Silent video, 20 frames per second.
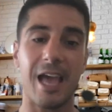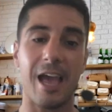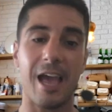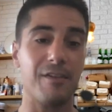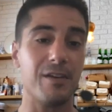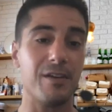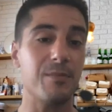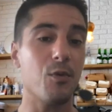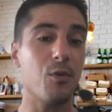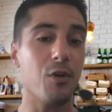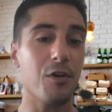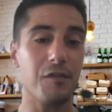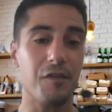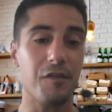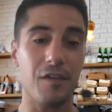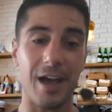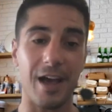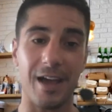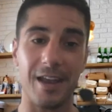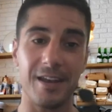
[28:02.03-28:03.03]
having more
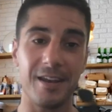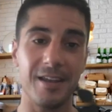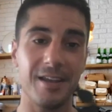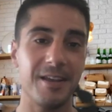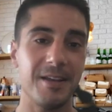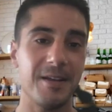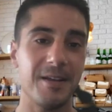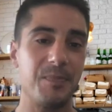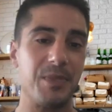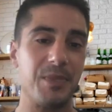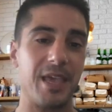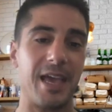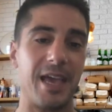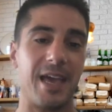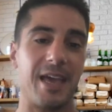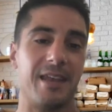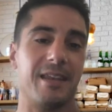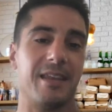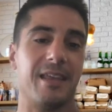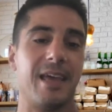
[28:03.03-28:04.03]
fun, and